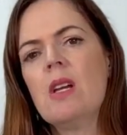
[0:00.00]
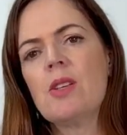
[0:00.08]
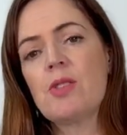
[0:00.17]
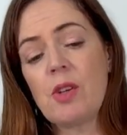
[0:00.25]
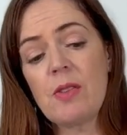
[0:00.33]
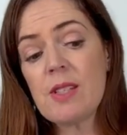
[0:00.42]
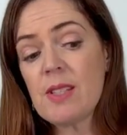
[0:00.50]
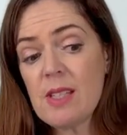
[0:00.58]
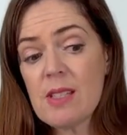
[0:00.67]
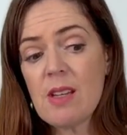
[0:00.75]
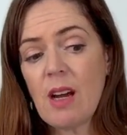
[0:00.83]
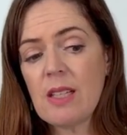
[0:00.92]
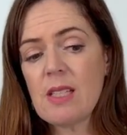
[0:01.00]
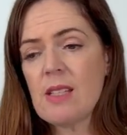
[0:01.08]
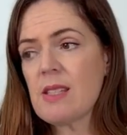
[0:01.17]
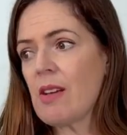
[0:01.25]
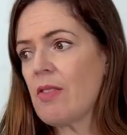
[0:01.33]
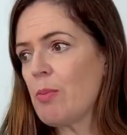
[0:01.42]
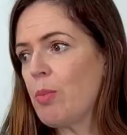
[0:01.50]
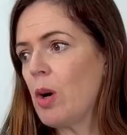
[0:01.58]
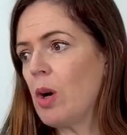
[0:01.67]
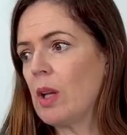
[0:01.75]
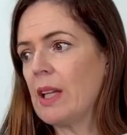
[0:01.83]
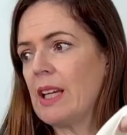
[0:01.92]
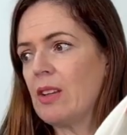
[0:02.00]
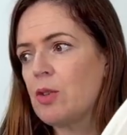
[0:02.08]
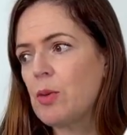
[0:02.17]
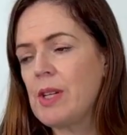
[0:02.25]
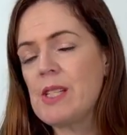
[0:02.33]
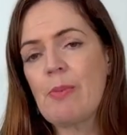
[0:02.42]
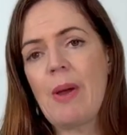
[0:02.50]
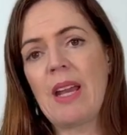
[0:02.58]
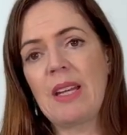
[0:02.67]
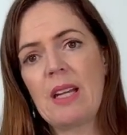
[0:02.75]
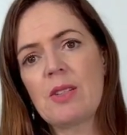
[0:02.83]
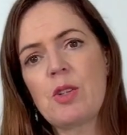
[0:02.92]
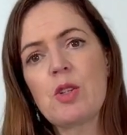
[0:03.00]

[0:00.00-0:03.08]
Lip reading: So this is 97 poly, 3 spandex.